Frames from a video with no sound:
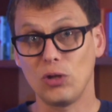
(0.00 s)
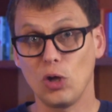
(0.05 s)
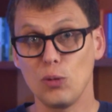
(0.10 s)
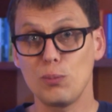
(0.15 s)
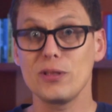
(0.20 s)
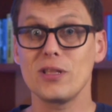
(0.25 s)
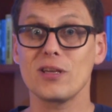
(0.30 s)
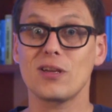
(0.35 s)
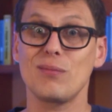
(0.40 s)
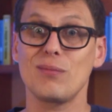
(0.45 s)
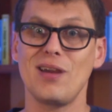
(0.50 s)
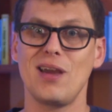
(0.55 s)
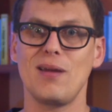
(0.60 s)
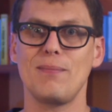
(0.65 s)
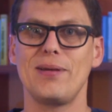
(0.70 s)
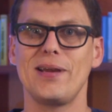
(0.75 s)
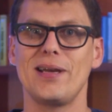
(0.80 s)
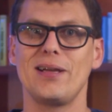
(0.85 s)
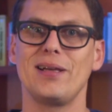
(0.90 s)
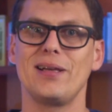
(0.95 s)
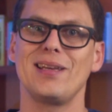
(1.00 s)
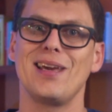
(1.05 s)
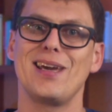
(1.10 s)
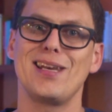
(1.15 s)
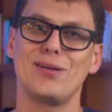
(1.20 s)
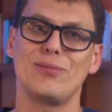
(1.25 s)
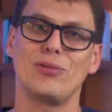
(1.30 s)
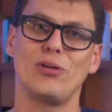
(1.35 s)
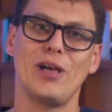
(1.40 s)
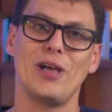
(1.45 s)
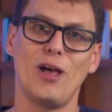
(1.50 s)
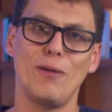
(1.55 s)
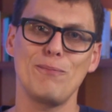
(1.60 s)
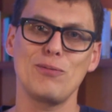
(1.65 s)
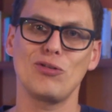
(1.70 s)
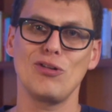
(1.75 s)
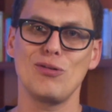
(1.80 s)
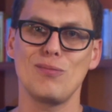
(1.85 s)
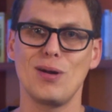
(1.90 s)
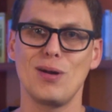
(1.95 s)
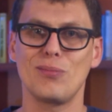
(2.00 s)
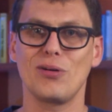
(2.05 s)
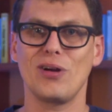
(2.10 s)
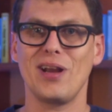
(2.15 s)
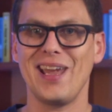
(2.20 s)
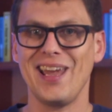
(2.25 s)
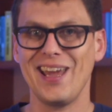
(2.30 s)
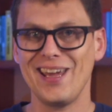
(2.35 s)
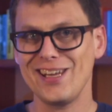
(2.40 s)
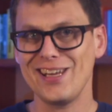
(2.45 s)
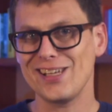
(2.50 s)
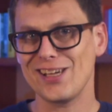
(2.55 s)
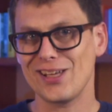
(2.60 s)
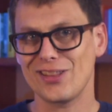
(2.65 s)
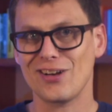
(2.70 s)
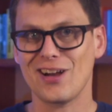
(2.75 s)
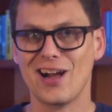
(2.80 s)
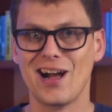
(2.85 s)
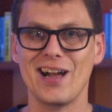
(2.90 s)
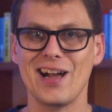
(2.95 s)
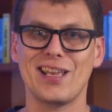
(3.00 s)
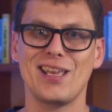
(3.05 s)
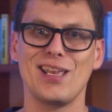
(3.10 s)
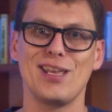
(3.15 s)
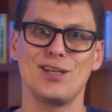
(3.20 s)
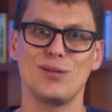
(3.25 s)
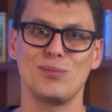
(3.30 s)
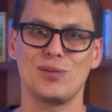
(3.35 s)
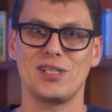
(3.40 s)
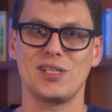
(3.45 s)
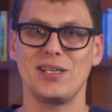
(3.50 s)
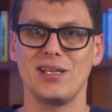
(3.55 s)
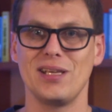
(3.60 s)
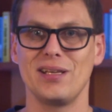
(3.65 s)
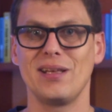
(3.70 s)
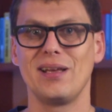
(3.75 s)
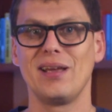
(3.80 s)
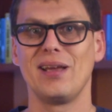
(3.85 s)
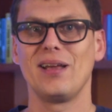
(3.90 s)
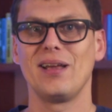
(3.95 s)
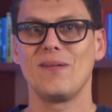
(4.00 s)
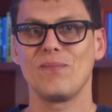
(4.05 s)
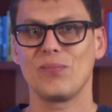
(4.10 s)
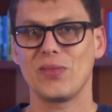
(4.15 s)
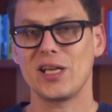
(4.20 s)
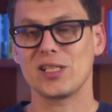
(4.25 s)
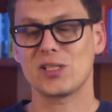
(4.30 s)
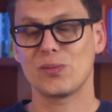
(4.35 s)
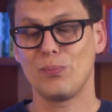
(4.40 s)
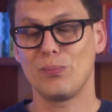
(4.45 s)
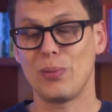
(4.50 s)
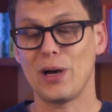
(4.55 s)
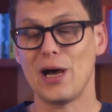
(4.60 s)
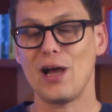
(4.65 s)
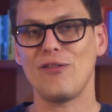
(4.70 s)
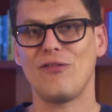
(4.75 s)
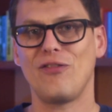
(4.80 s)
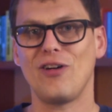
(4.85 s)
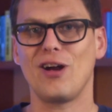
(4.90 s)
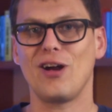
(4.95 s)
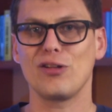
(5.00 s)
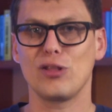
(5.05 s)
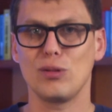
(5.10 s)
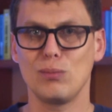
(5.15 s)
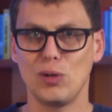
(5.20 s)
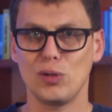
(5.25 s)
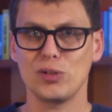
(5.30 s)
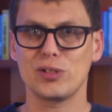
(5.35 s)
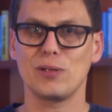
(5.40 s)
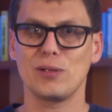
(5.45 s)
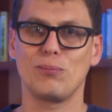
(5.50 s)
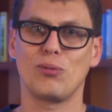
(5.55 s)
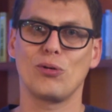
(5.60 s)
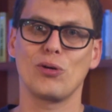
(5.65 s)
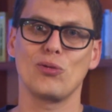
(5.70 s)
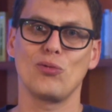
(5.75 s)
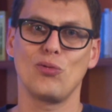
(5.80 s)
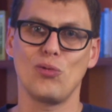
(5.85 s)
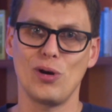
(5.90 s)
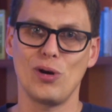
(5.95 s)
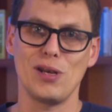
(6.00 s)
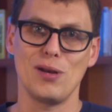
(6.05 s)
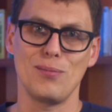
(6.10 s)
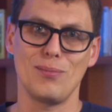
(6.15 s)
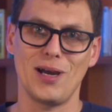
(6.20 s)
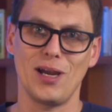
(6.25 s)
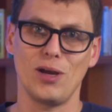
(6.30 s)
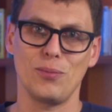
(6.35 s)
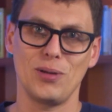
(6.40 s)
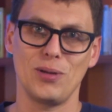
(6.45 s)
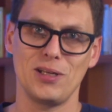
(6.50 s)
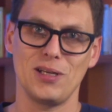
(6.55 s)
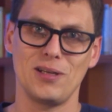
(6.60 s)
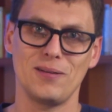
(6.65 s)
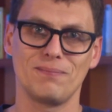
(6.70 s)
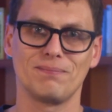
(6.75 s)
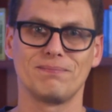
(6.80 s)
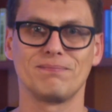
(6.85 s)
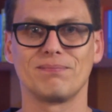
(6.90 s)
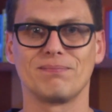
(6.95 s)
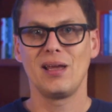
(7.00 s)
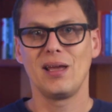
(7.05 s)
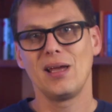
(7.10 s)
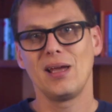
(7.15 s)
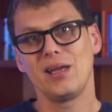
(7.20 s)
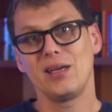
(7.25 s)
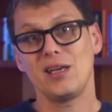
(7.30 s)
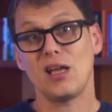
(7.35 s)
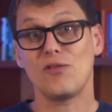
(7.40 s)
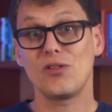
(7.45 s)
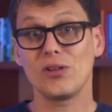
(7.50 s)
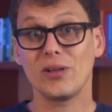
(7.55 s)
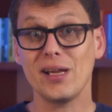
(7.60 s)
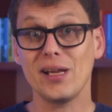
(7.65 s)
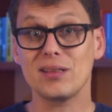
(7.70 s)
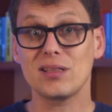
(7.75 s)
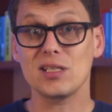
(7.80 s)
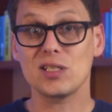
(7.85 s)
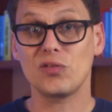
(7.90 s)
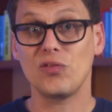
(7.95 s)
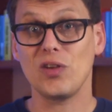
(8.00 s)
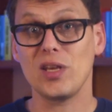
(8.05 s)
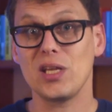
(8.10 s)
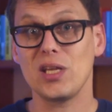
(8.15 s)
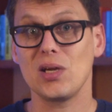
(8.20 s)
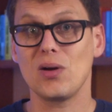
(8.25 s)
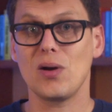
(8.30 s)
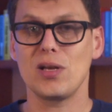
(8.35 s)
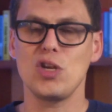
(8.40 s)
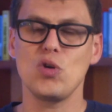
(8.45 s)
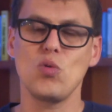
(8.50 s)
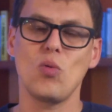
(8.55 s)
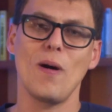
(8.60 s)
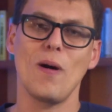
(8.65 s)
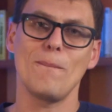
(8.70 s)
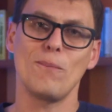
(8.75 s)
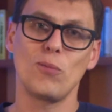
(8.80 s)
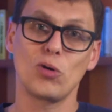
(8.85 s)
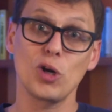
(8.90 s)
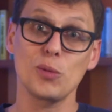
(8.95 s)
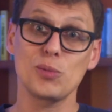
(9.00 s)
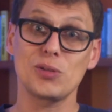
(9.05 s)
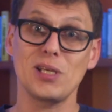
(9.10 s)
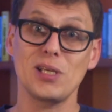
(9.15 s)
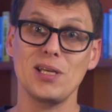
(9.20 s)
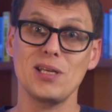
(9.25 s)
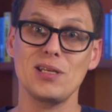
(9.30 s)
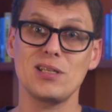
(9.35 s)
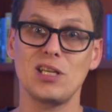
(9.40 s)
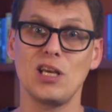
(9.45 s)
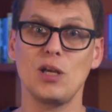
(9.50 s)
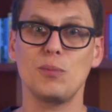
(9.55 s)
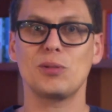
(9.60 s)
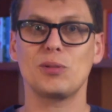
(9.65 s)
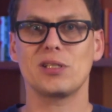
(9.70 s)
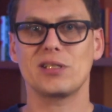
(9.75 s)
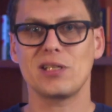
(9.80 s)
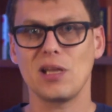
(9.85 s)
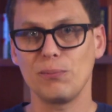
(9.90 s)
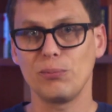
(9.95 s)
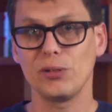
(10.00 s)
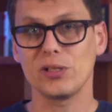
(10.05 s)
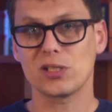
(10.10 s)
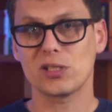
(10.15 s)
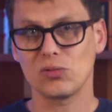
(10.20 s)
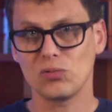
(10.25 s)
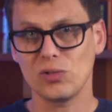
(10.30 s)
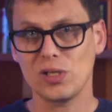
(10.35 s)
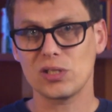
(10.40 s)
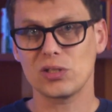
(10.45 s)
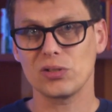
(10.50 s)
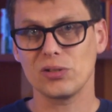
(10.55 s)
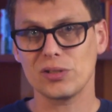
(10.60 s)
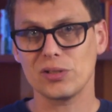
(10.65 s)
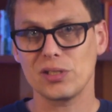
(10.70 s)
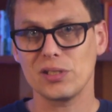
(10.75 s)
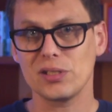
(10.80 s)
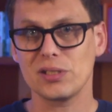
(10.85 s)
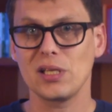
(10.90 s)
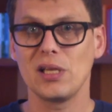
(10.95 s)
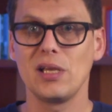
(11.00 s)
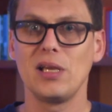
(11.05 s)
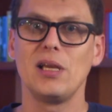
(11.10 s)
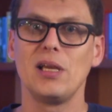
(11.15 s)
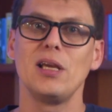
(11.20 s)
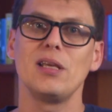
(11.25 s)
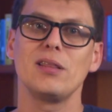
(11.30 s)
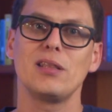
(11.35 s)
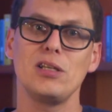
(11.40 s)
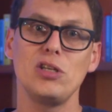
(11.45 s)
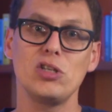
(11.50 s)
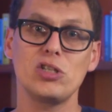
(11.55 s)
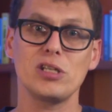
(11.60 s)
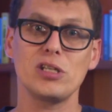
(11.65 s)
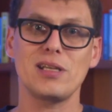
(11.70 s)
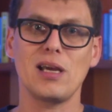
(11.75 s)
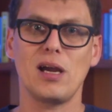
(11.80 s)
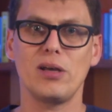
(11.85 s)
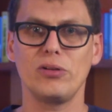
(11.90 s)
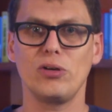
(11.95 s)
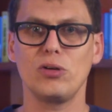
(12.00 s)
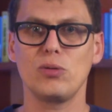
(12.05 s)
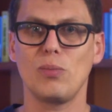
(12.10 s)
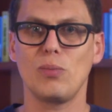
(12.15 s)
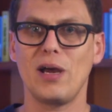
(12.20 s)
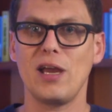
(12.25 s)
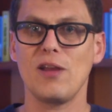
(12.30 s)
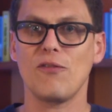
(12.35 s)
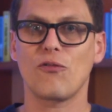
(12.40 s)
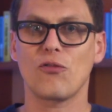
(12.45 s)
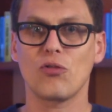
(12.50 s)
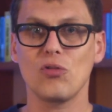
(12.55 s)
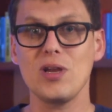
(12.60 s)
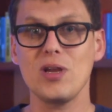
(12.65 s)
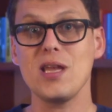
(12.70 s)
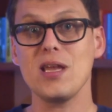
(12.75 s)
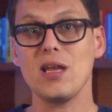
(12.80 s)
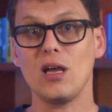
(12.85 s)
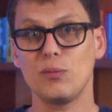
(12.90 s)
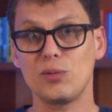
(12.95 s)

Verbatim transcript: will open the command palette and it will help you remember any other hotkey in Obsidian. That's by far the most important one in my opinion. Now, if you like this video and you want more Obsidian tips, templates, and resources, then you should download my free